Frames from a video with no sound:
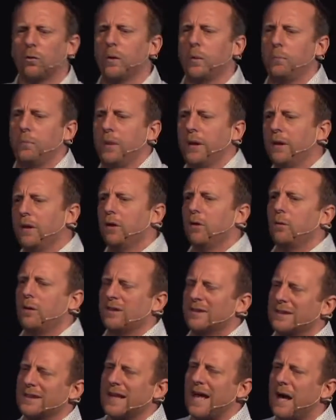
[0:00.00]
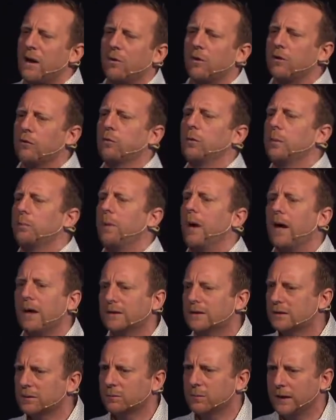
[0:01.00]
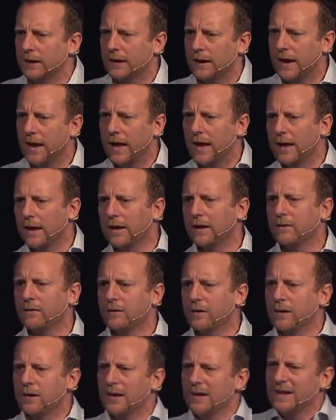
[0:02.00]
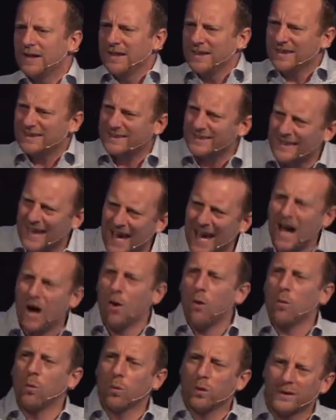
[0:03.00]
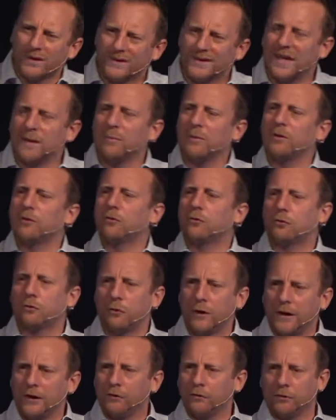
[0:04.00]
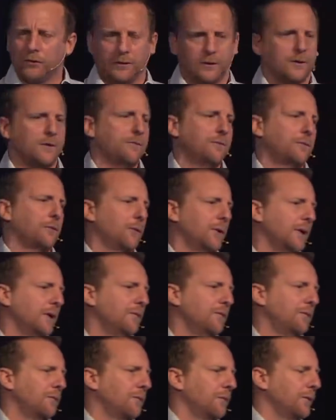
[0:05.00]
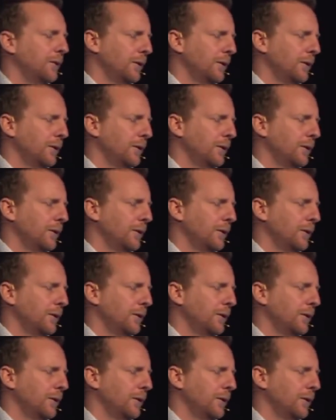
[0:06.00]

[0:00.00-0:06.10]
a pillow as loud as we possibly can. It's an outward demonstration of grief.